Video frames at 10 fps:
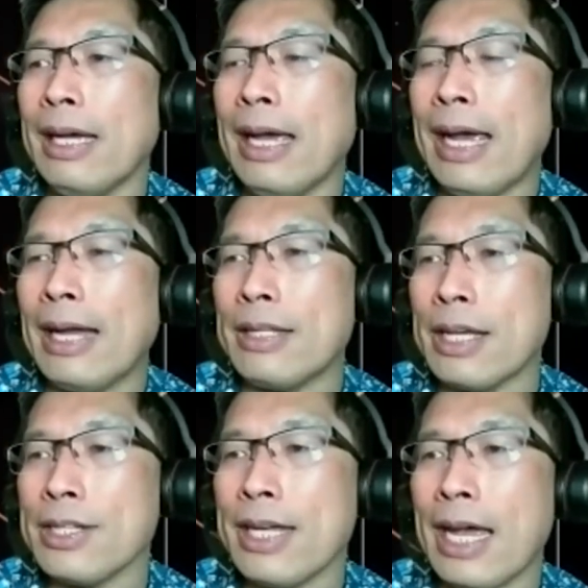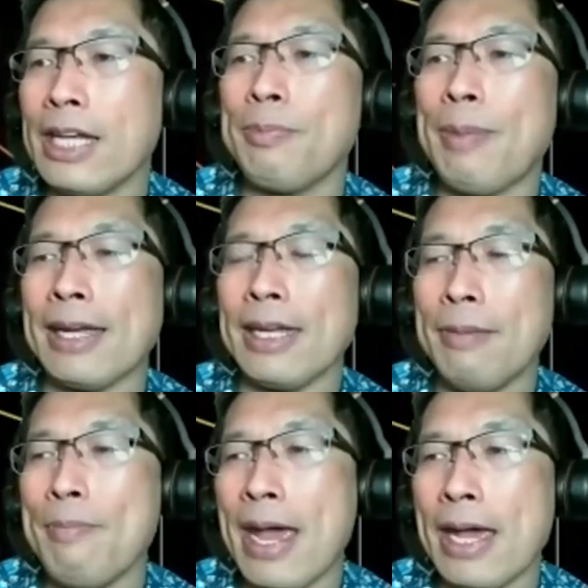And in this case, back in
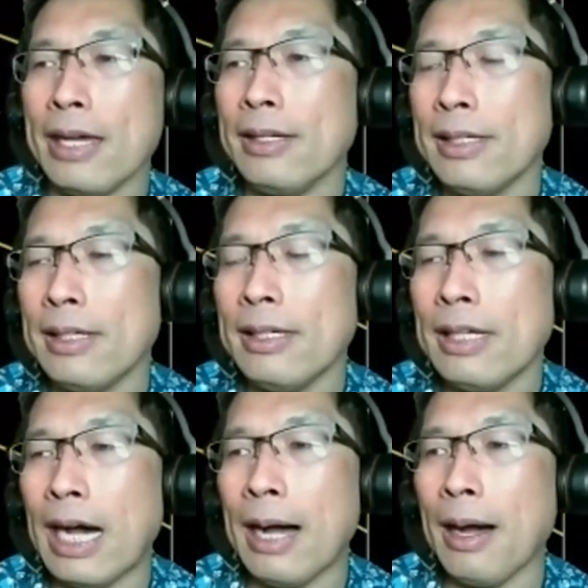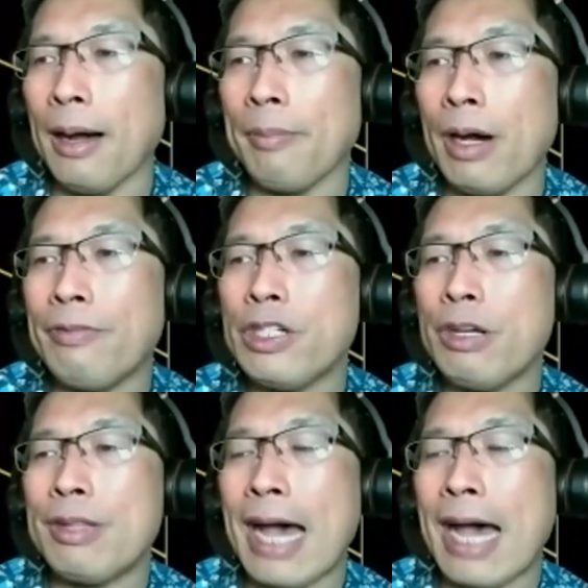May uh, of
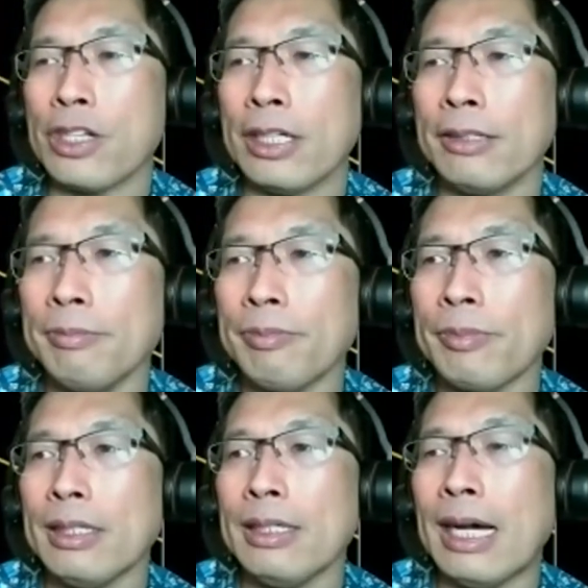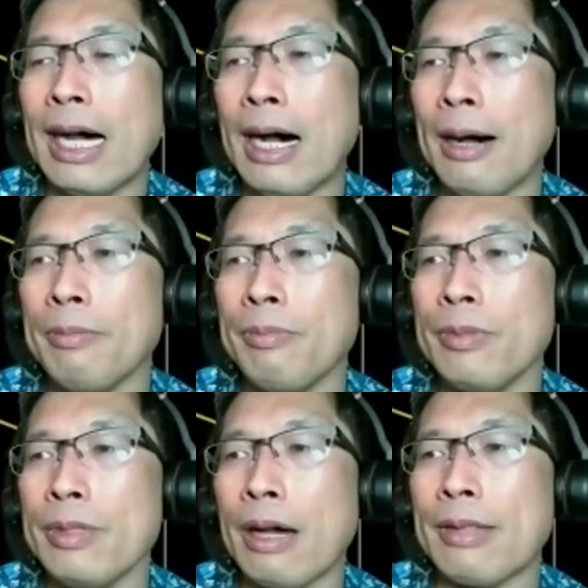2000, um,
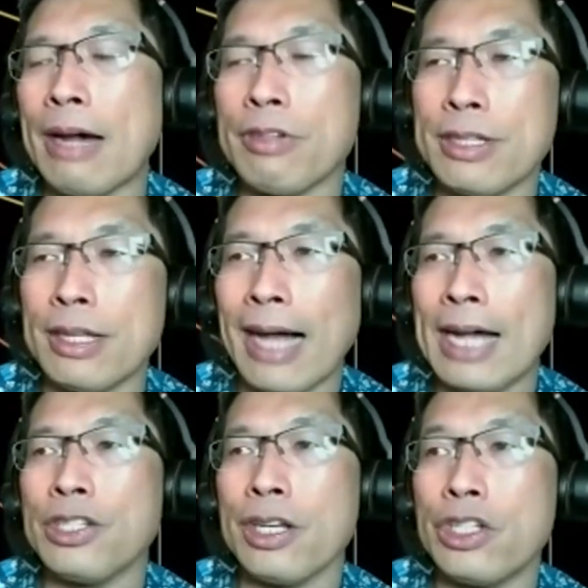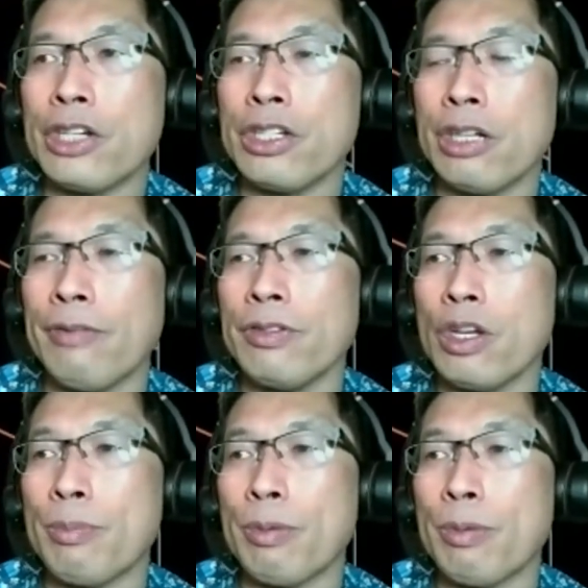you know, that was the last conjunction of
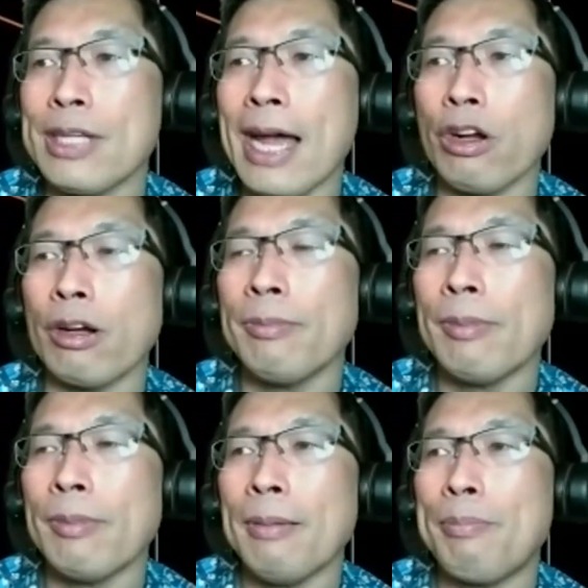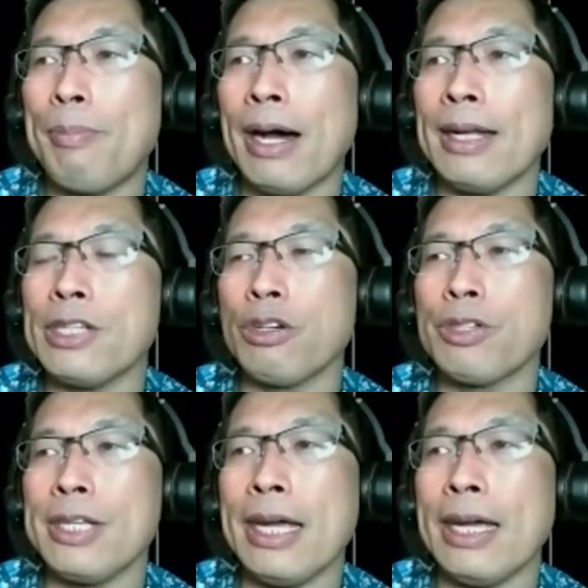Jupiter and Saturn. But as you'll
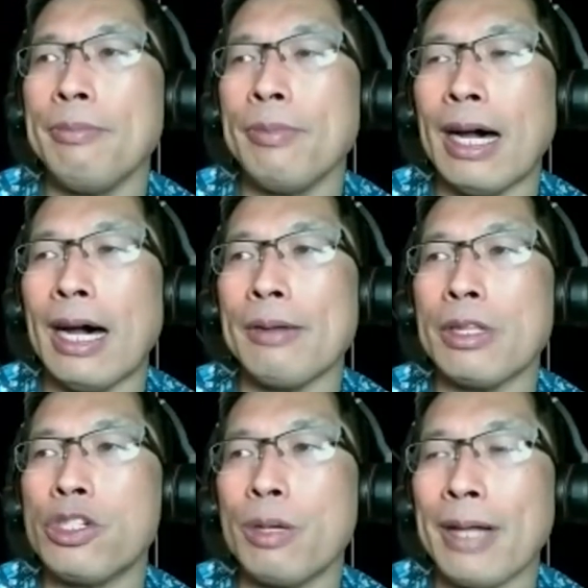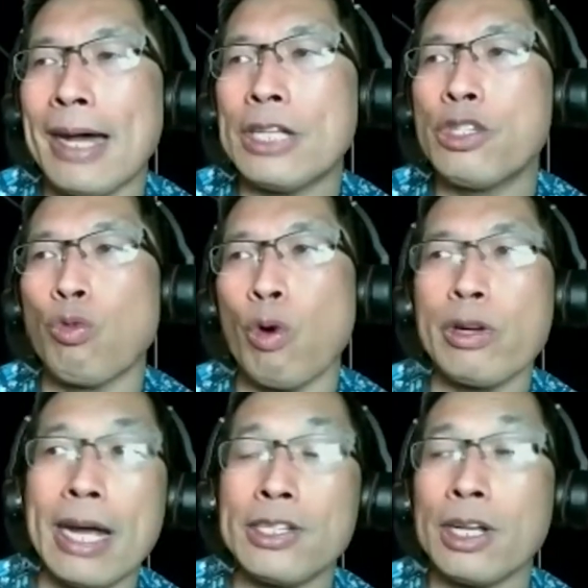see, uh, the two planets
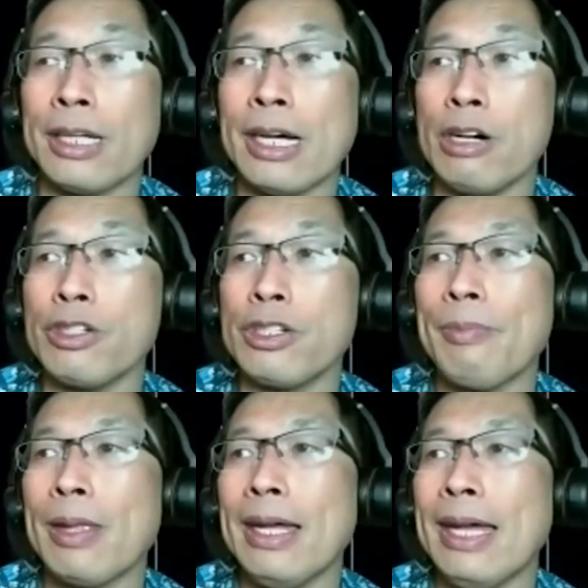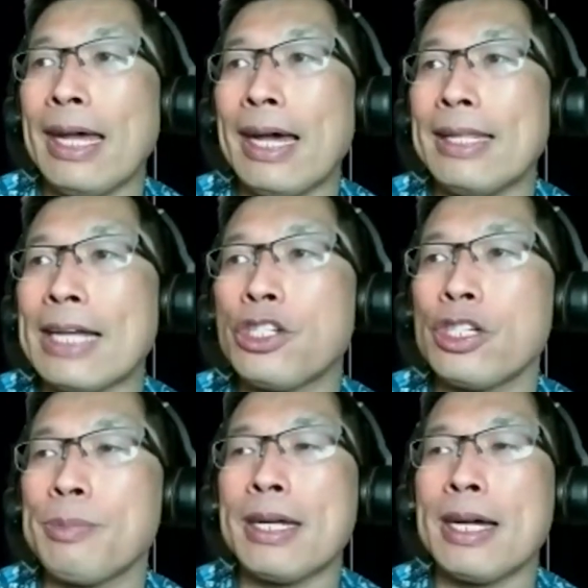weren't as close and that's
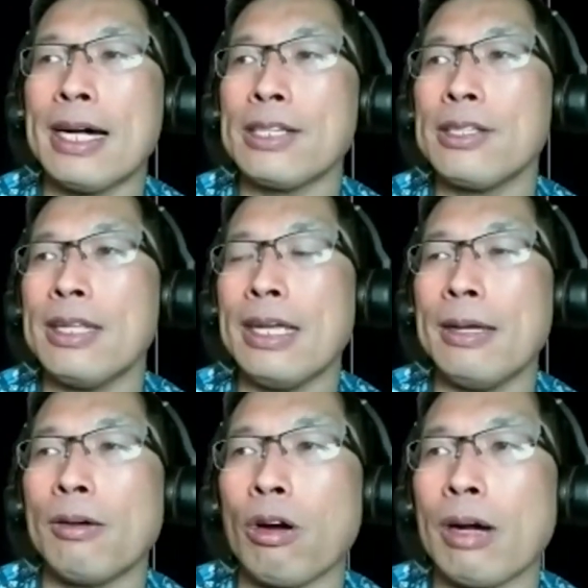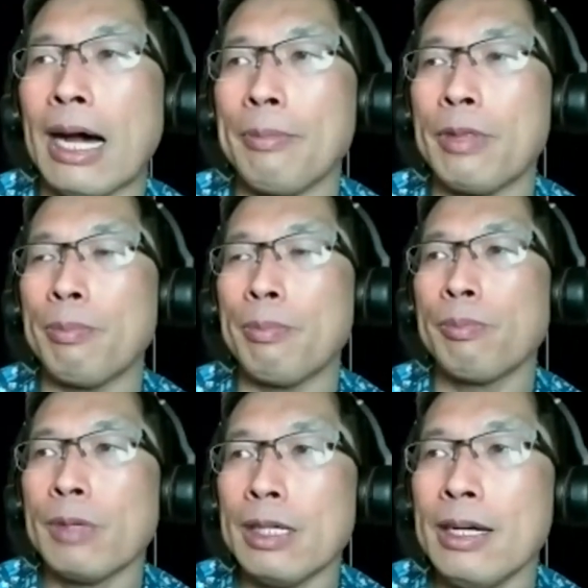just because the, uh, the,
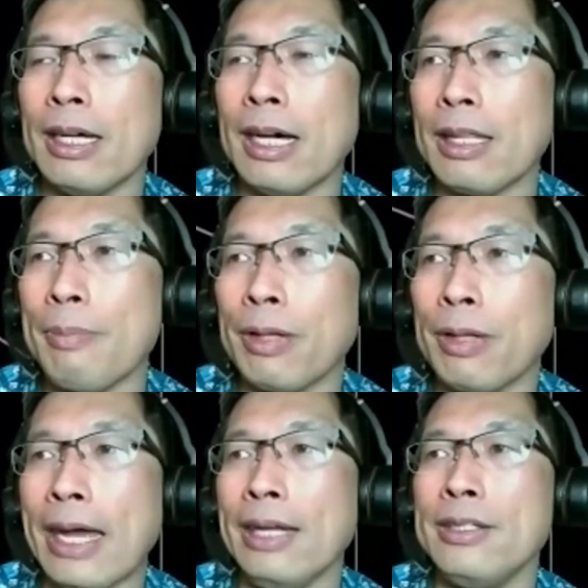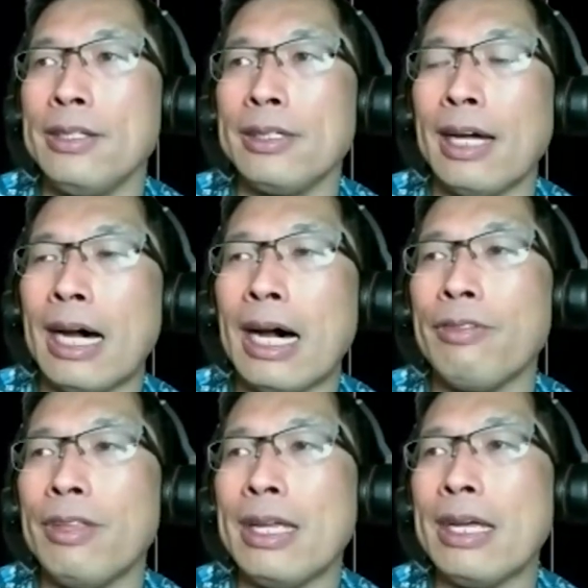uh, the planes of
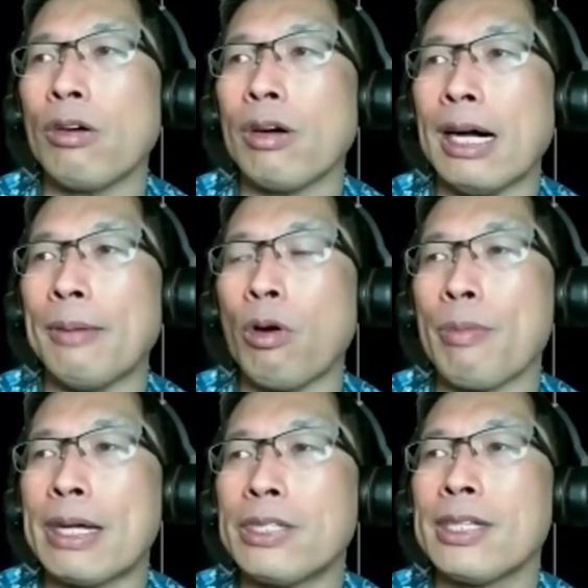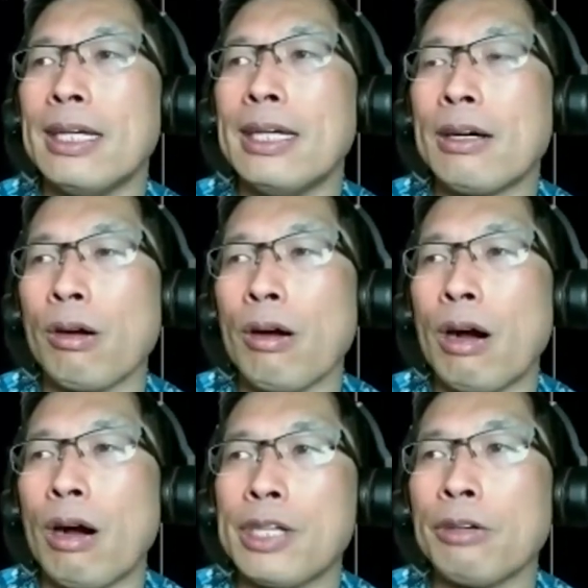the uh, orbits are
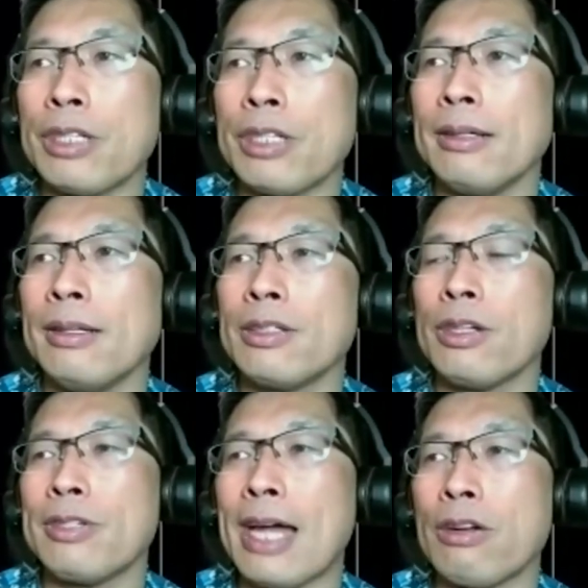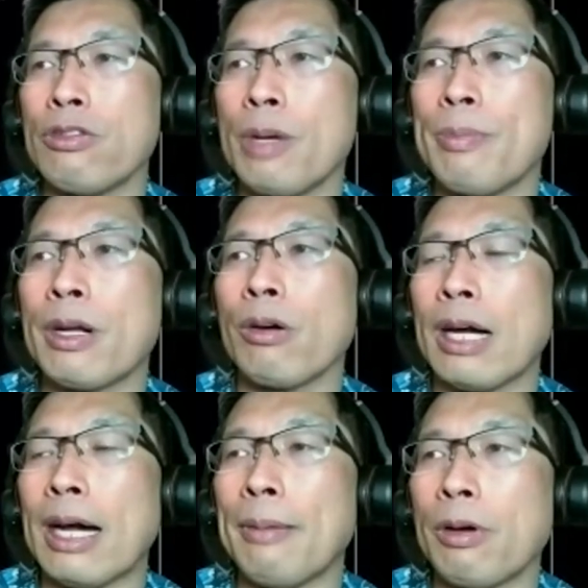all tilted. So Saturn and Jupiter
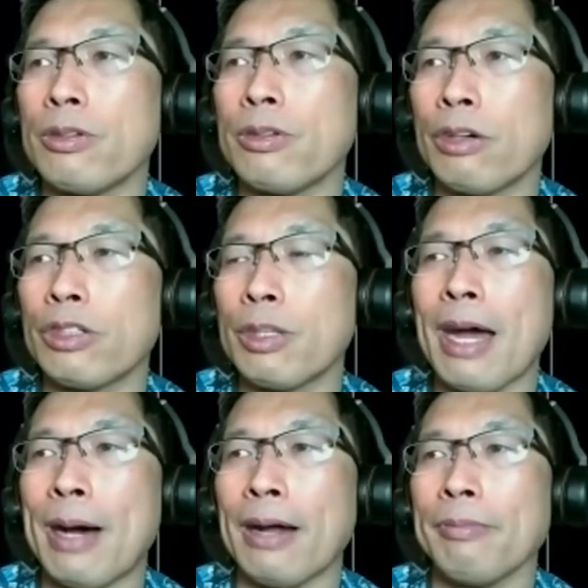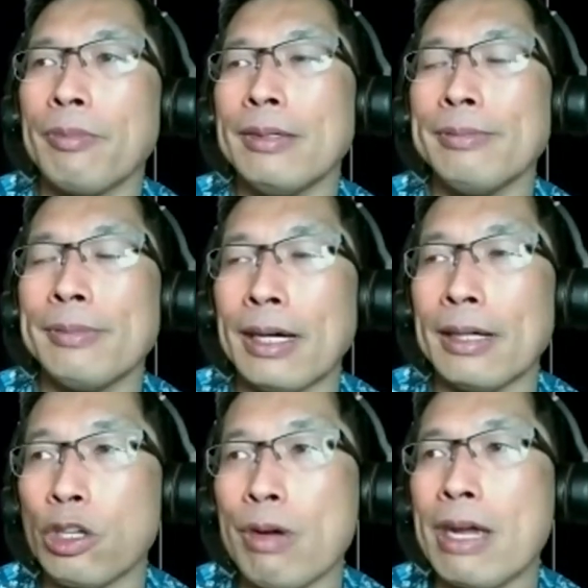are uh, tilted by about a
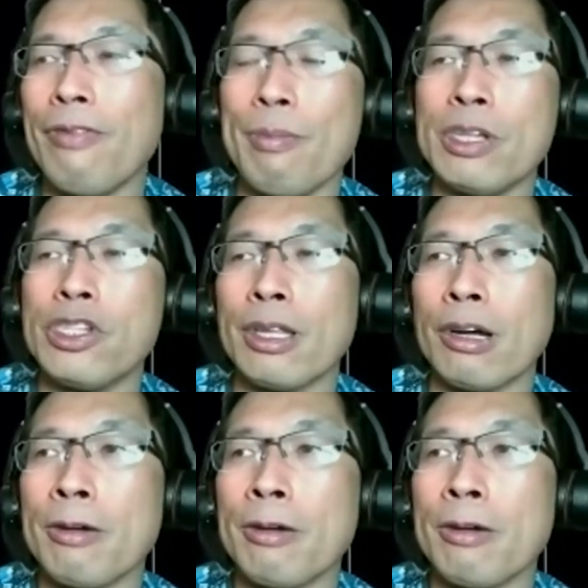degree from each other.